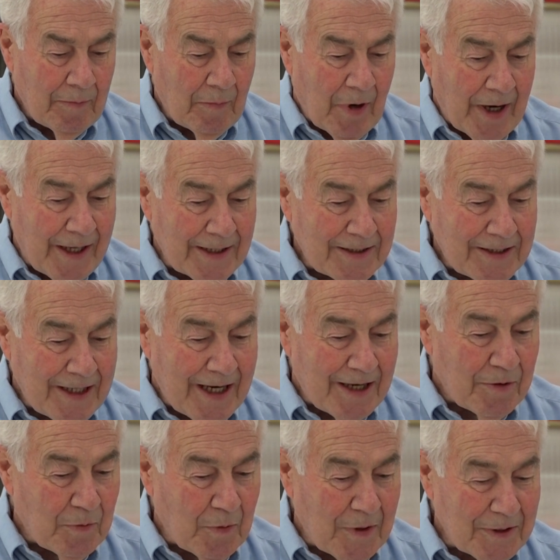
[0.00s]
My
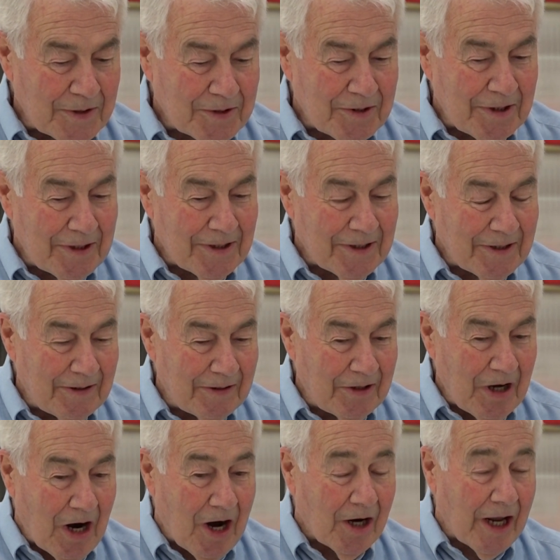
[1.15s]
intent was in the
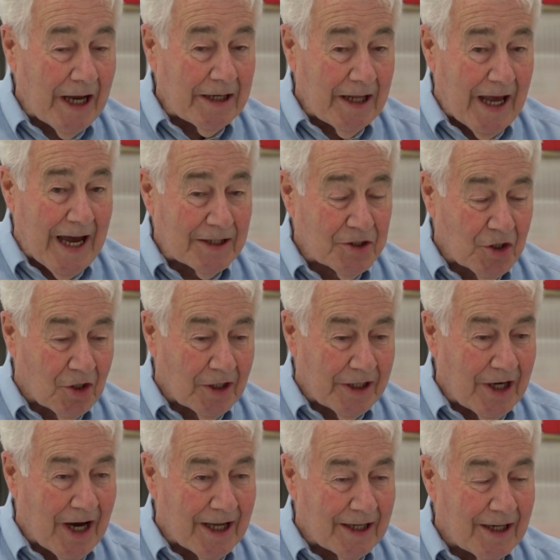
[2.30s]
Guard. I actually
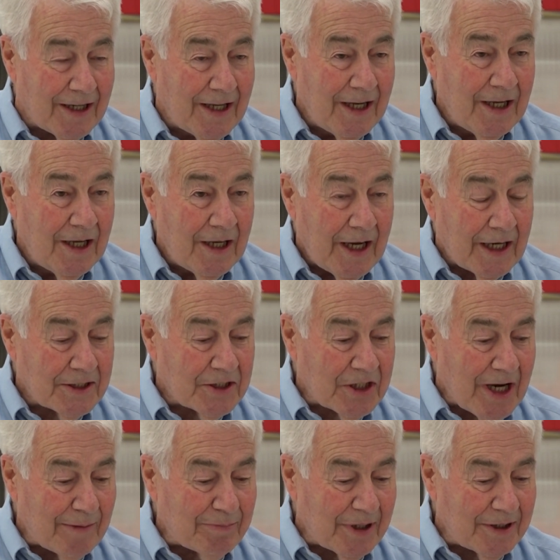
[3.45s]
got
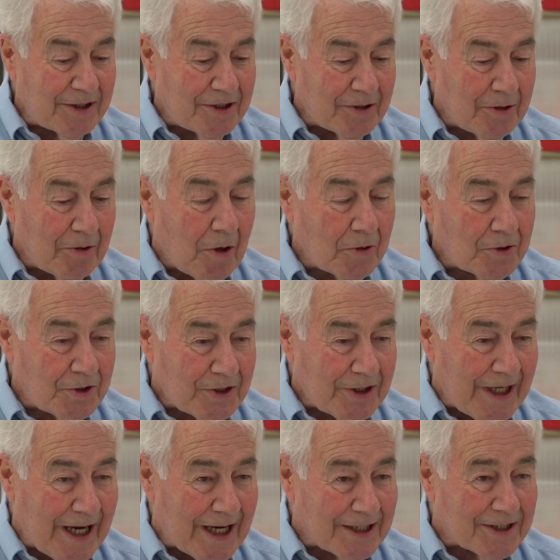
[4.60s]
accepted to
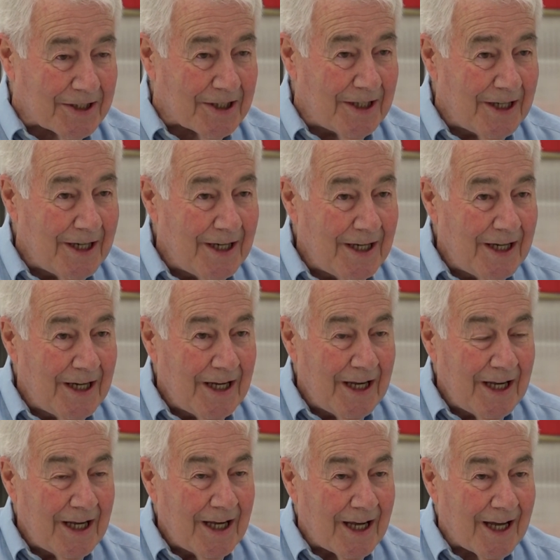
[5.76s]
OCS
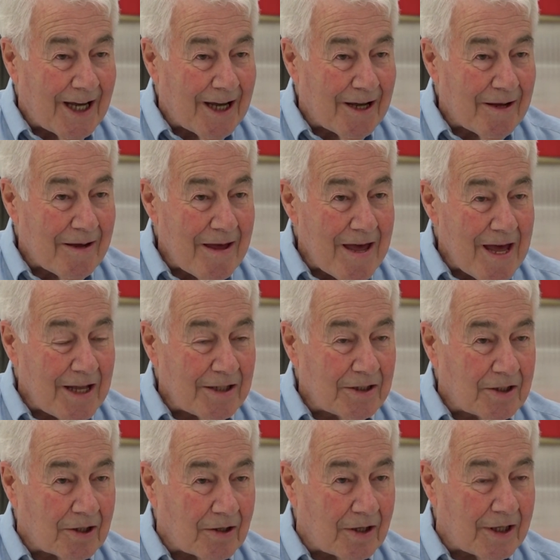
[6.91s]
uh,
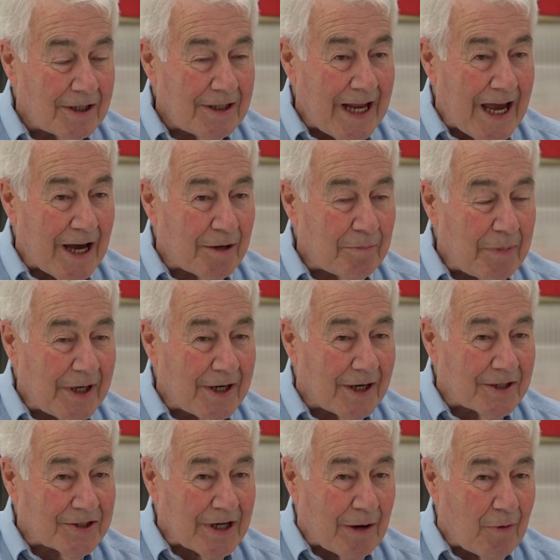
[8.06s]
and turned it down
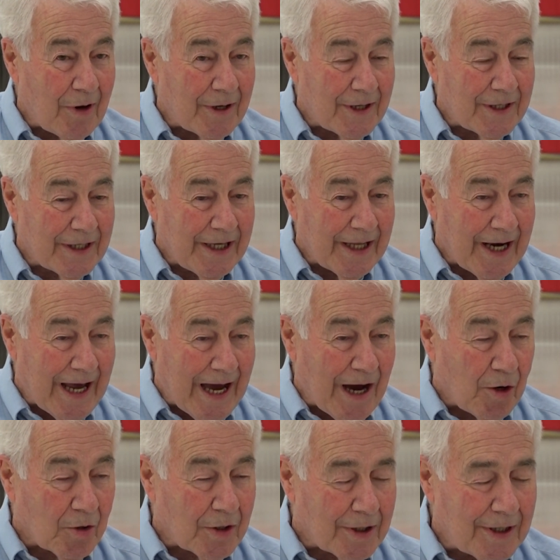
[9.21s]
because I wanted to get
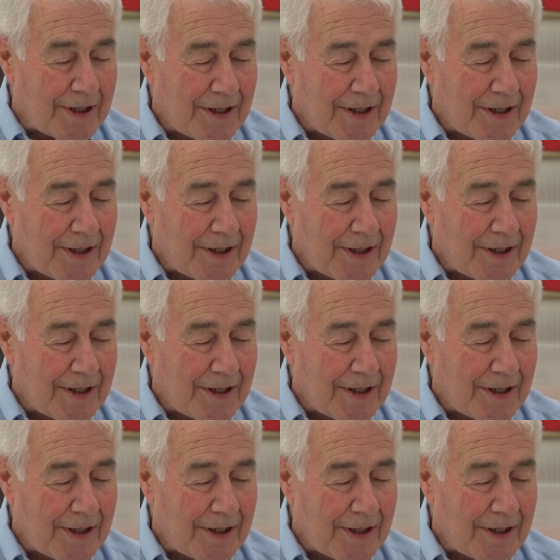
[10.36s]
out.